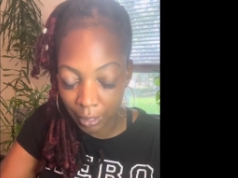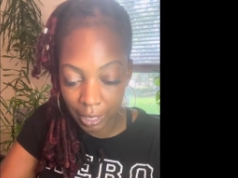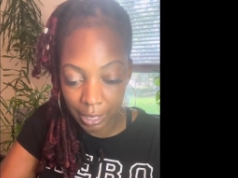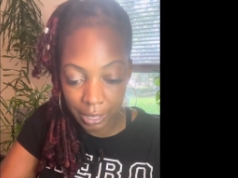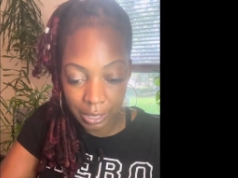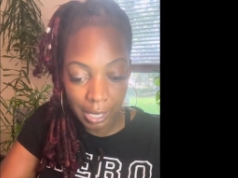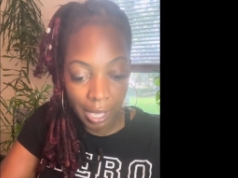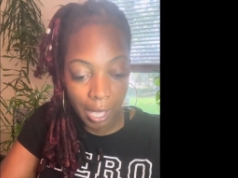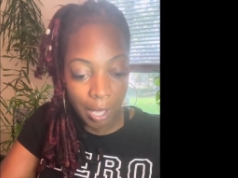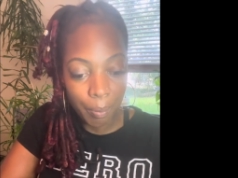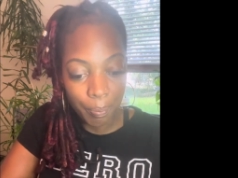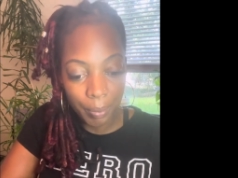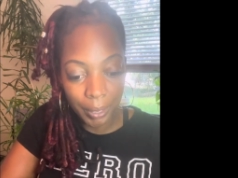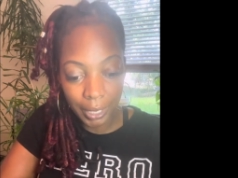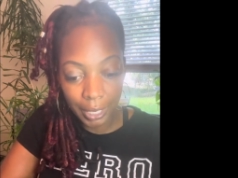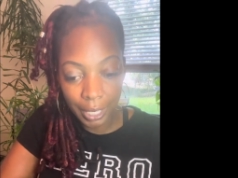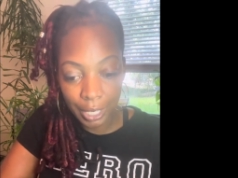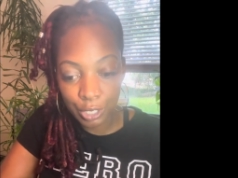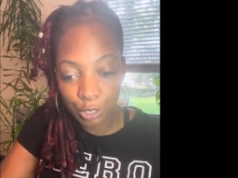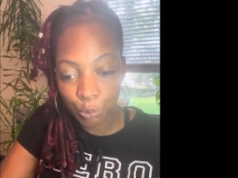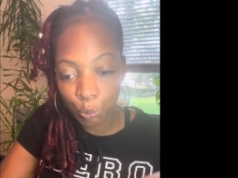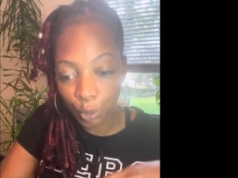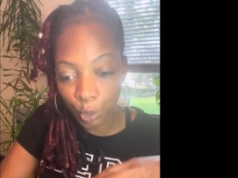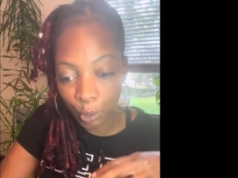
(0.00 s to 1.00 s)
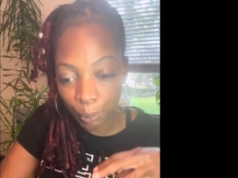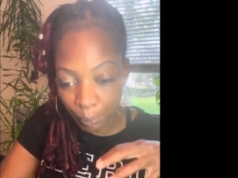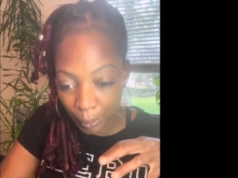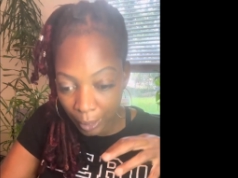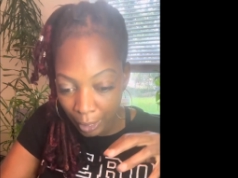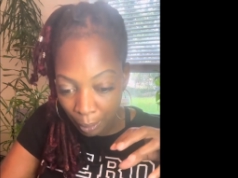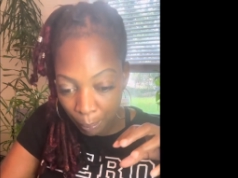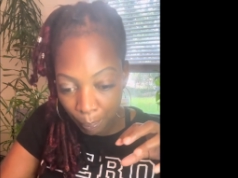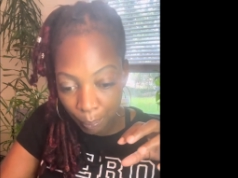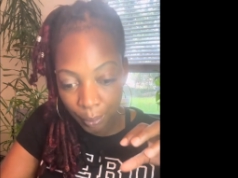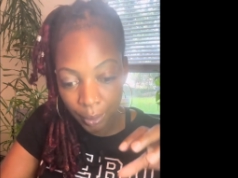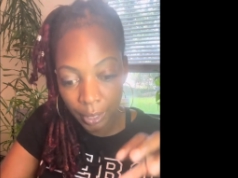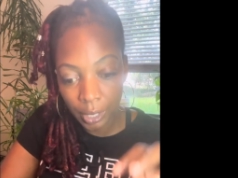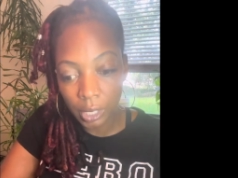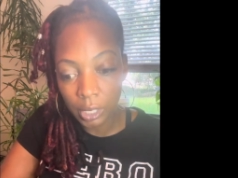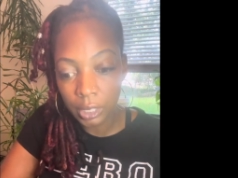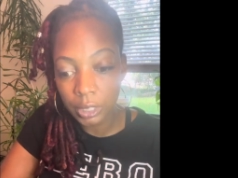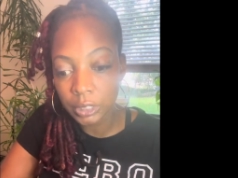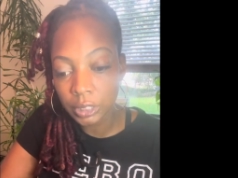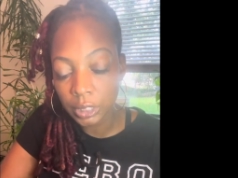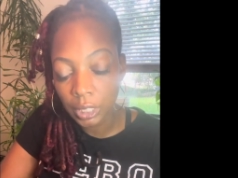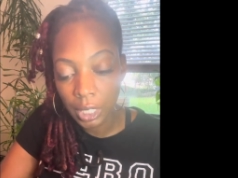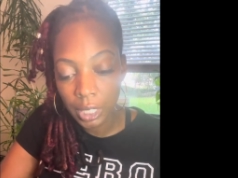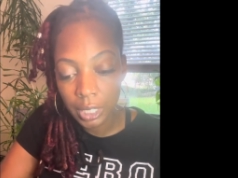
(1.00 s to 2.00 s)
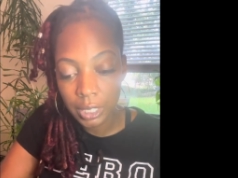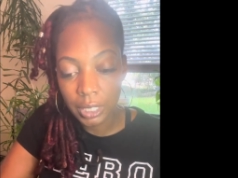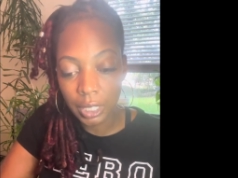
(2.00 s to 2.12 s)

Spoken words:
It's because we're being pushed